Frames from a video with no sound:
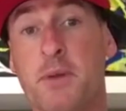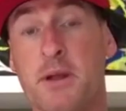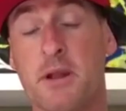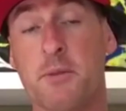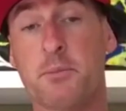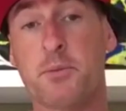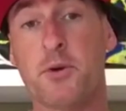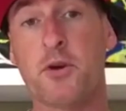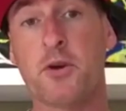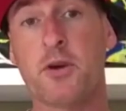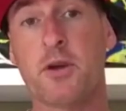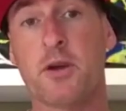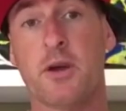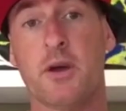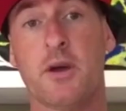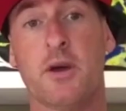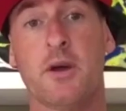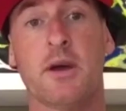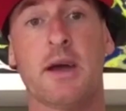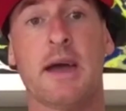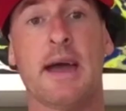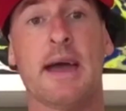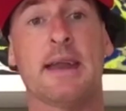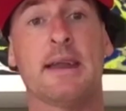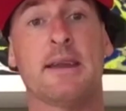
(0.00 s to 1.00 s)
Middelburg,
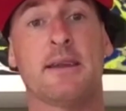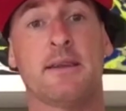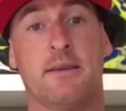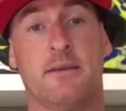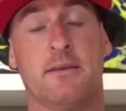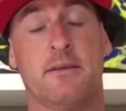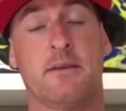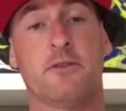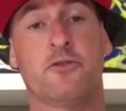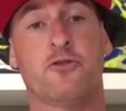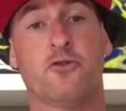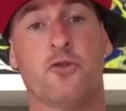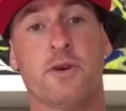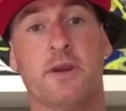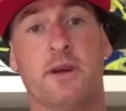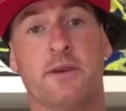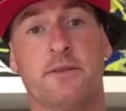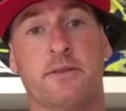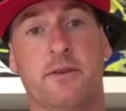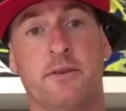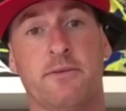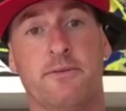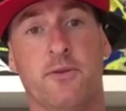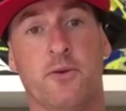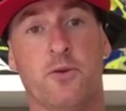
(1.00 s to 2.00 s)
and join
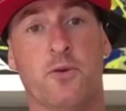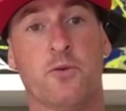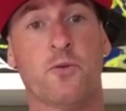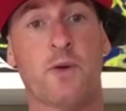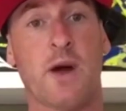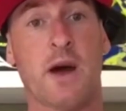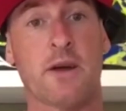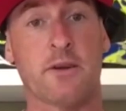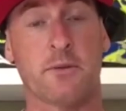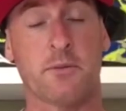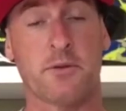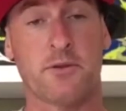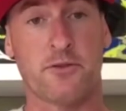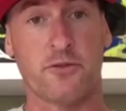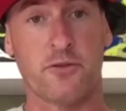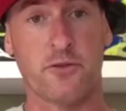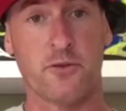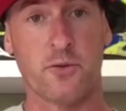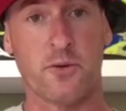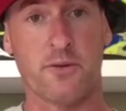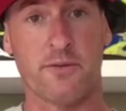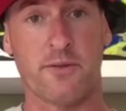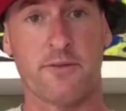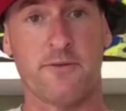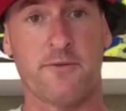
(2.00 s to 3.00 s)
us for round number
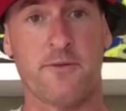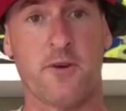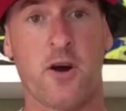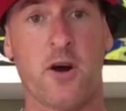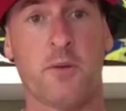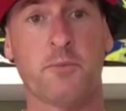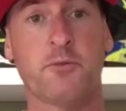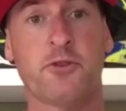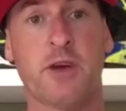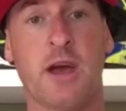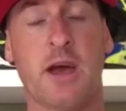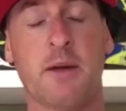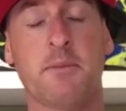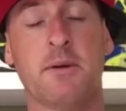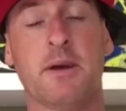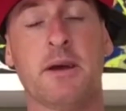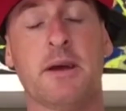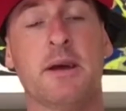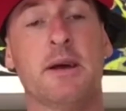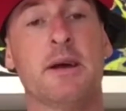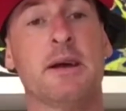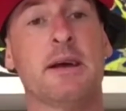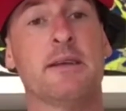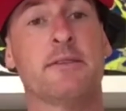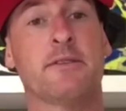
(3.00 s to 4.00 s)
2 of the Farm Jam.
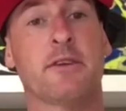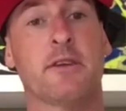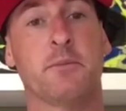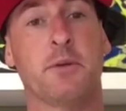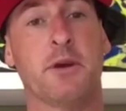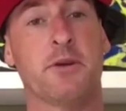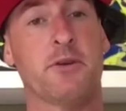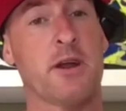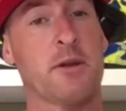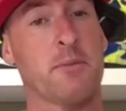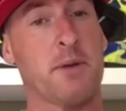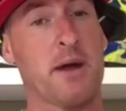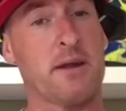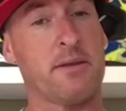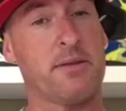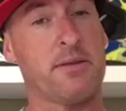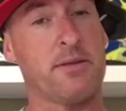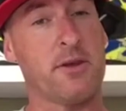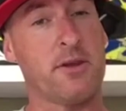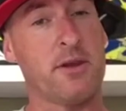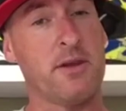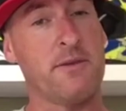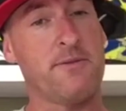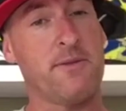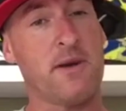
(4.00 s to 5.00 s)
It's going to be around about a
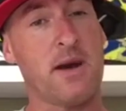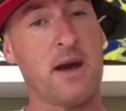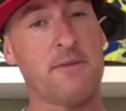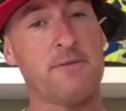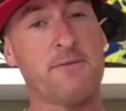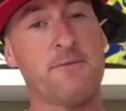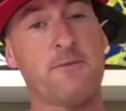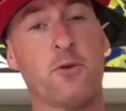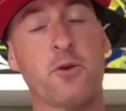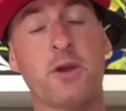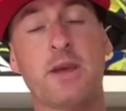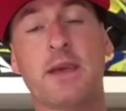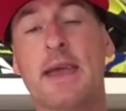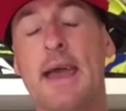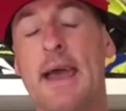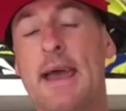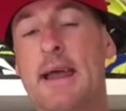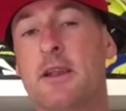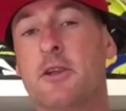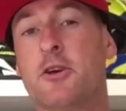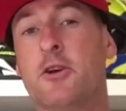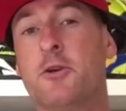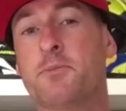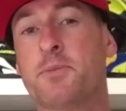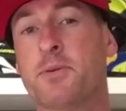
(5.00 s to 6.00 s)

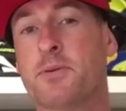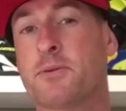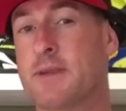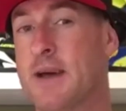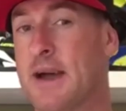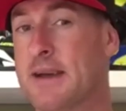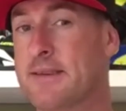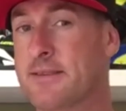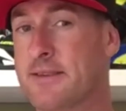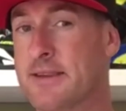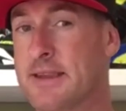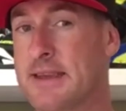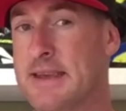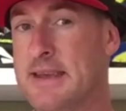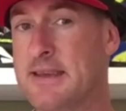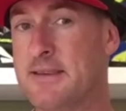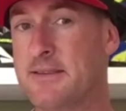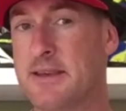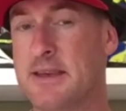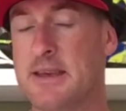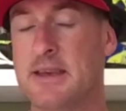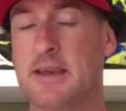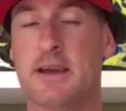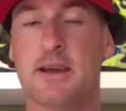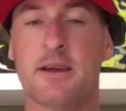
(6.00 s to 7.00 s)
35-40k loop, nice and
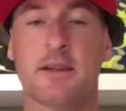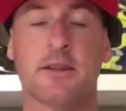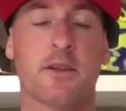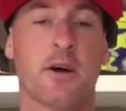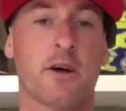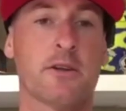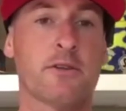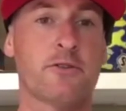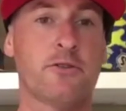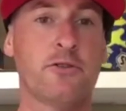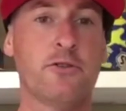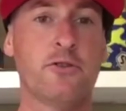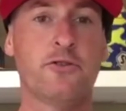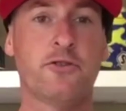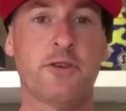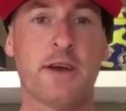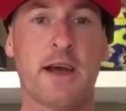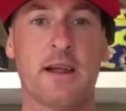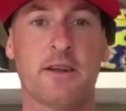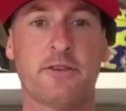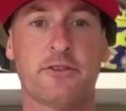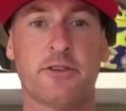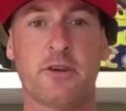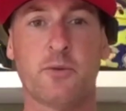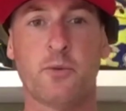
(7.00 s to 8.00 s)
easy, not too
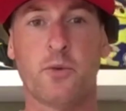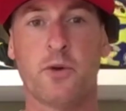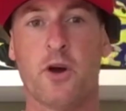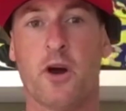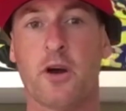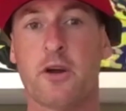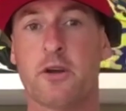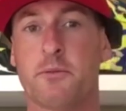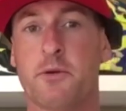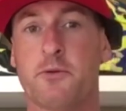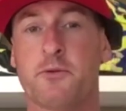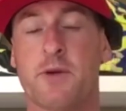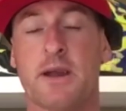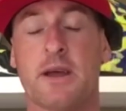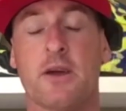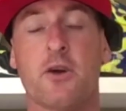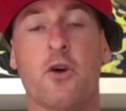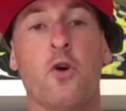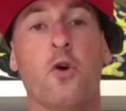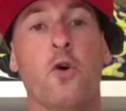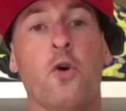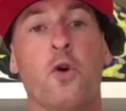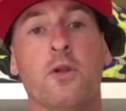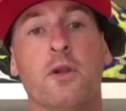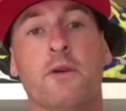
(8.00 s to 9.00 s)
challenging. We are going to be running
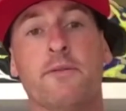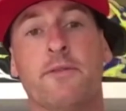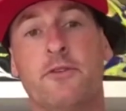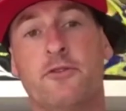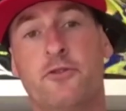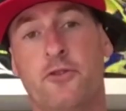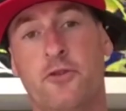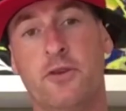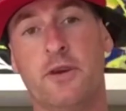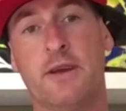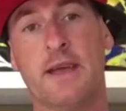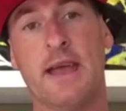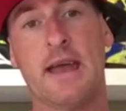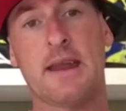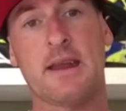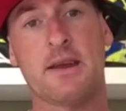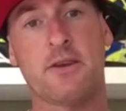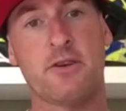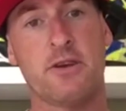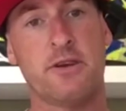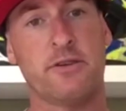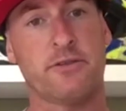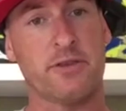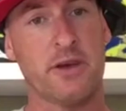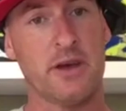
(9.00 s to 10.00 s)
all of the junior
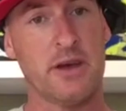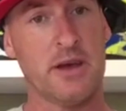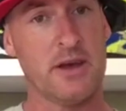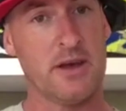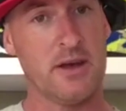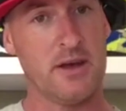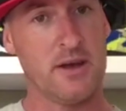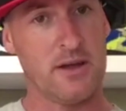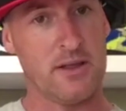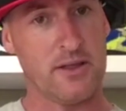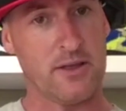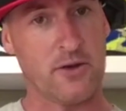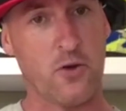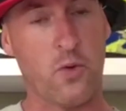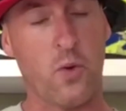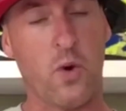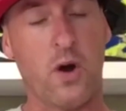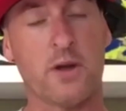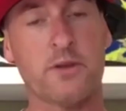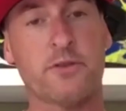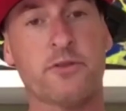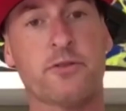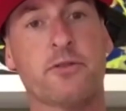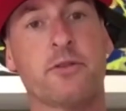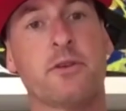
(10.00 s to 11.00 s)
categories, the
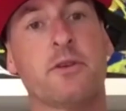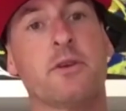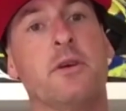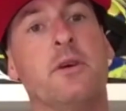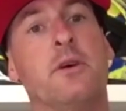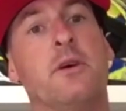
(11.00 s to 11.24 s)
quads,